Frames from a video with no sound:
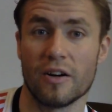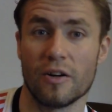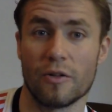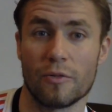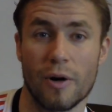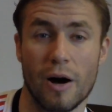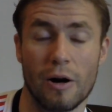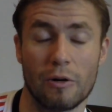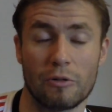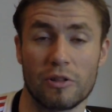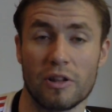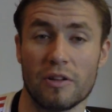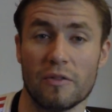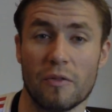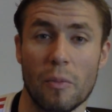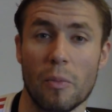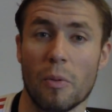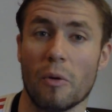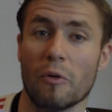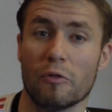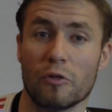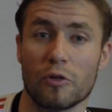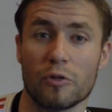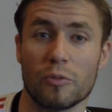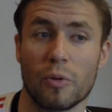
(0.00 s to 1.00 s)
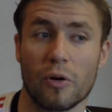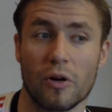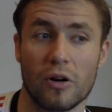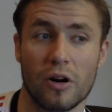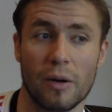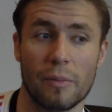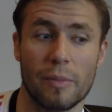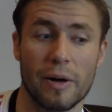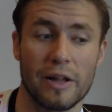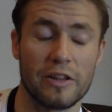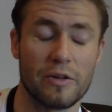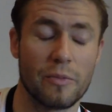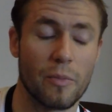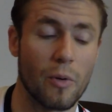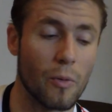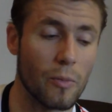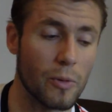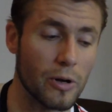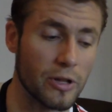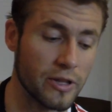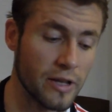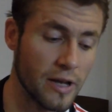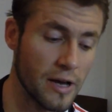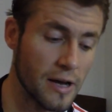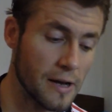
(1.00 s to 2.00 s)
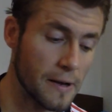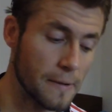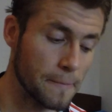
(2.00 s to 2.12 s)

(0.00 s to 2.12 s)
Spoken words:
around Liverpool Football Club at the moment.